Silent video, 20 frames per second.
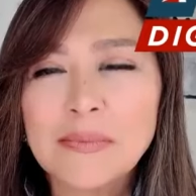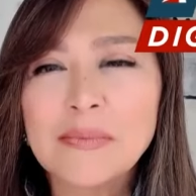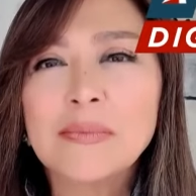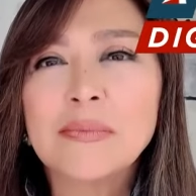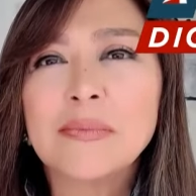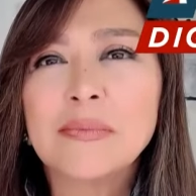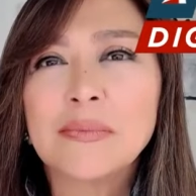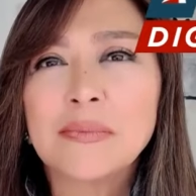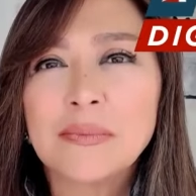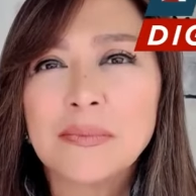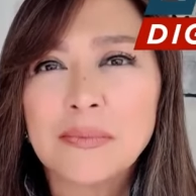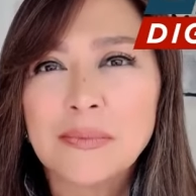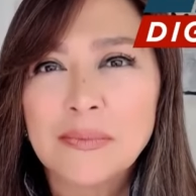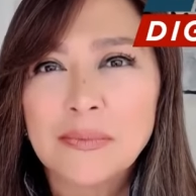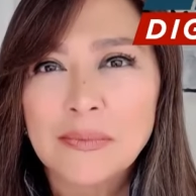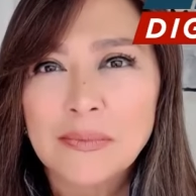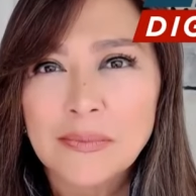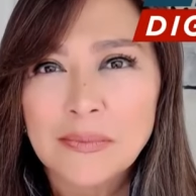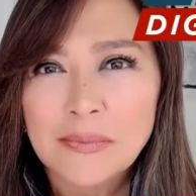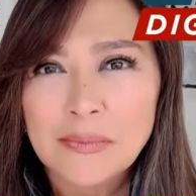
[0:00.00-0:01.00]

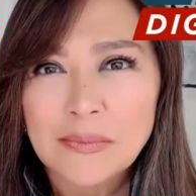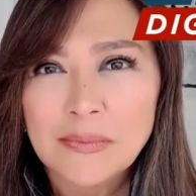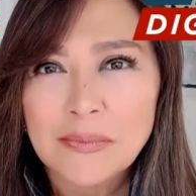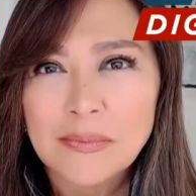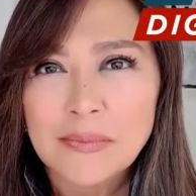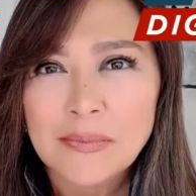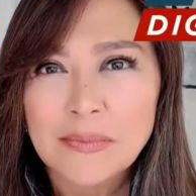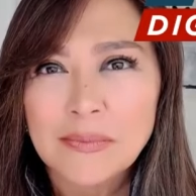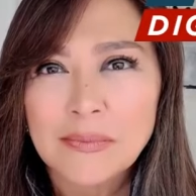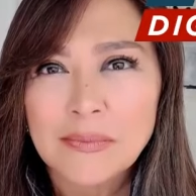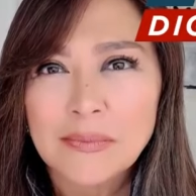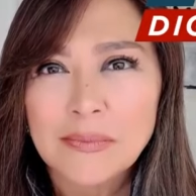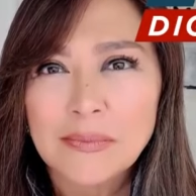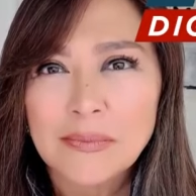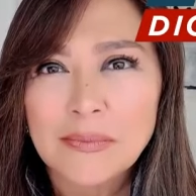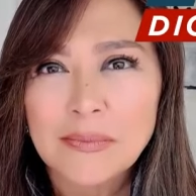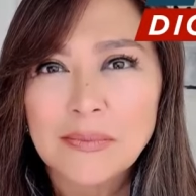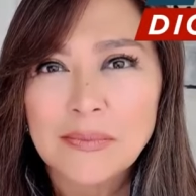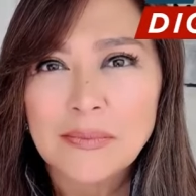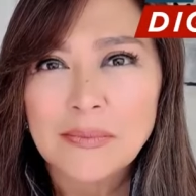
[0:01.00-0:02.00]

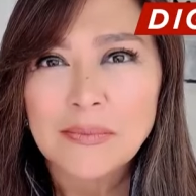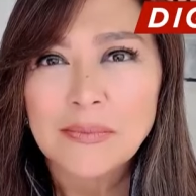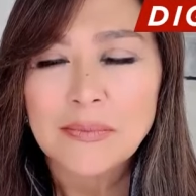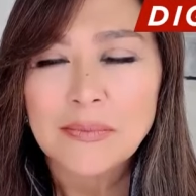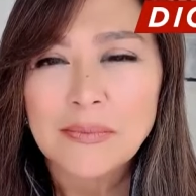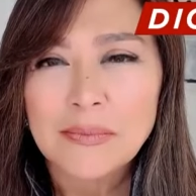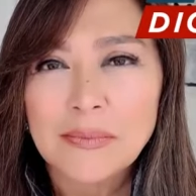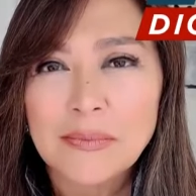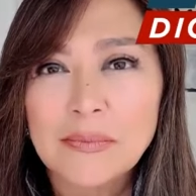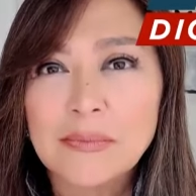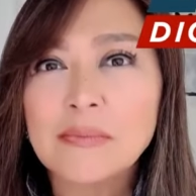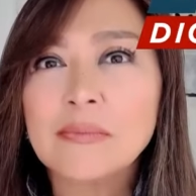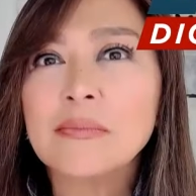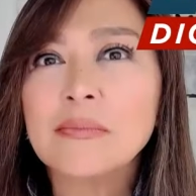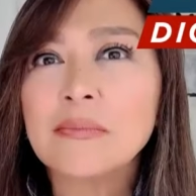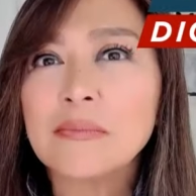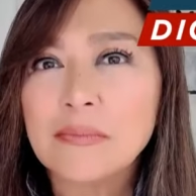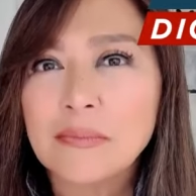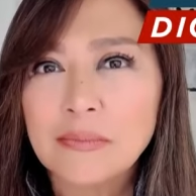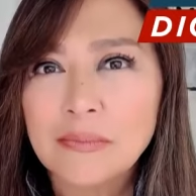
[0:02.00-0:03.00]

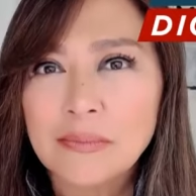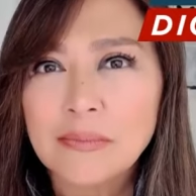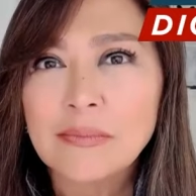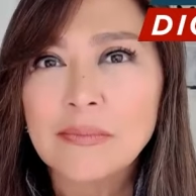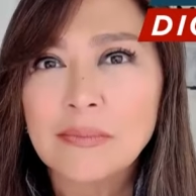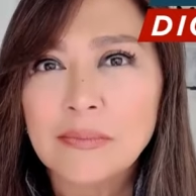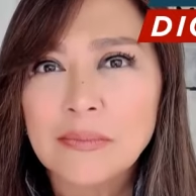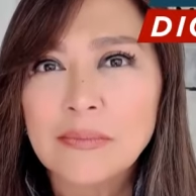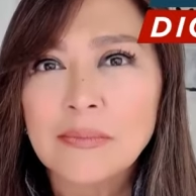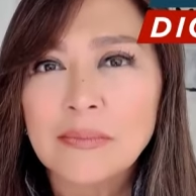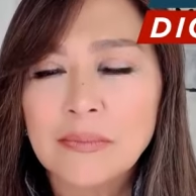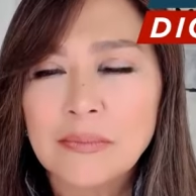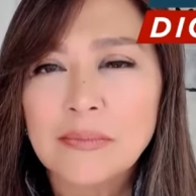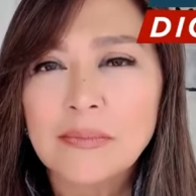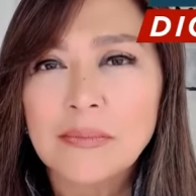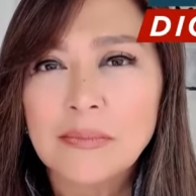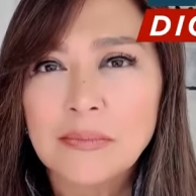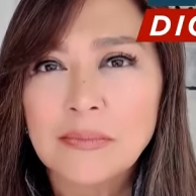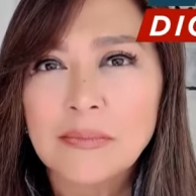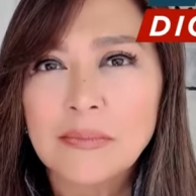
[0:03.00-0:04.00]

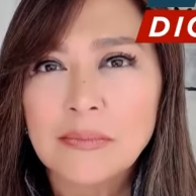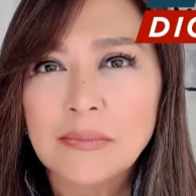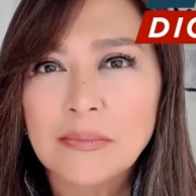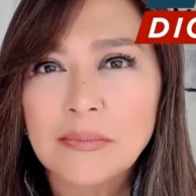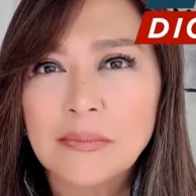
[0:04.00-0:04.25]
[no speech]